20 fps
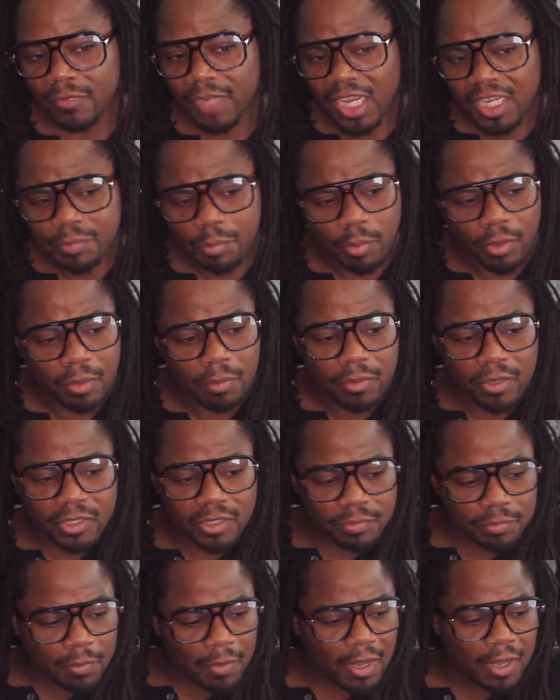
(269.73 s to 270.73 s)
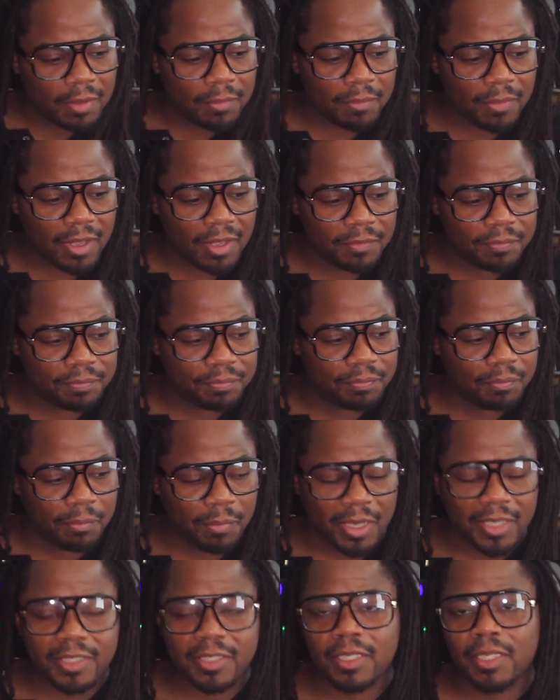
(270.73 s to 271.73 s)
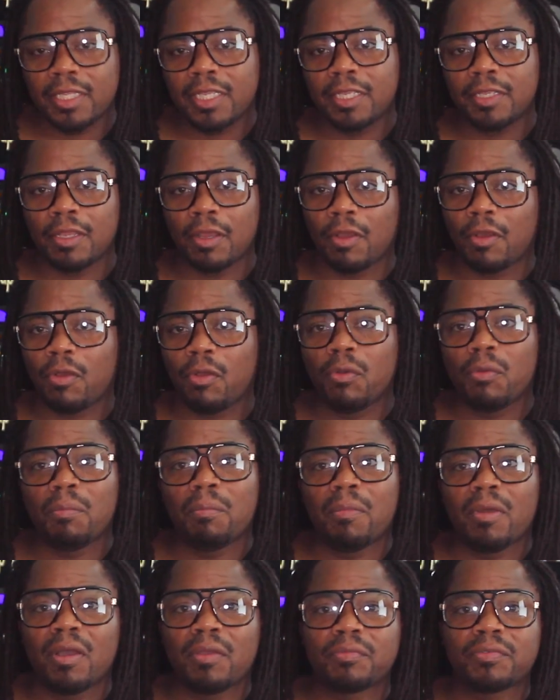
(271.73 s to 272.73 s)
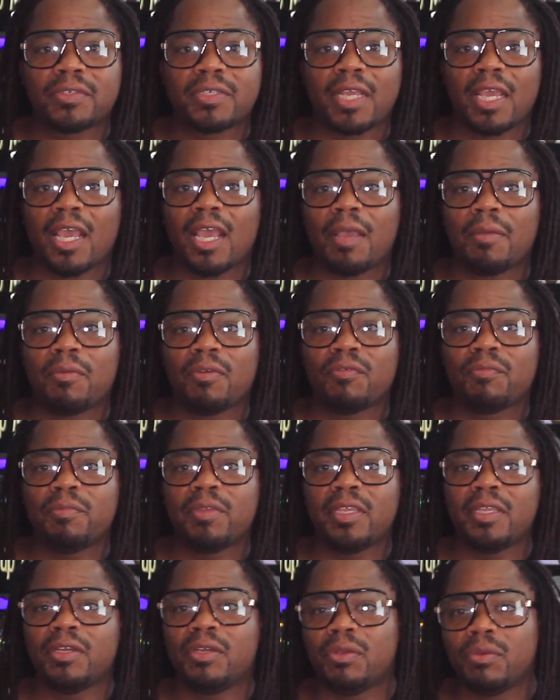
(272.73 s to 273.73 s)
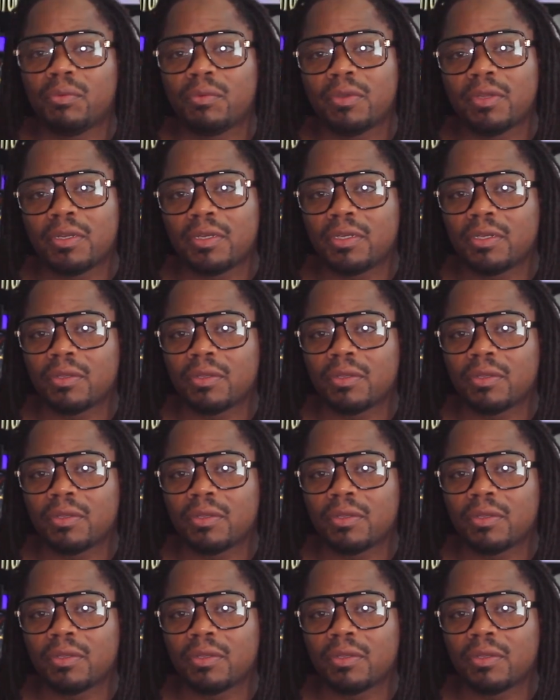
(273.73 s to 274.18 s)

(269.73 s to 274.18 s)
that's pretty much my my basically a whole month's time of me doing.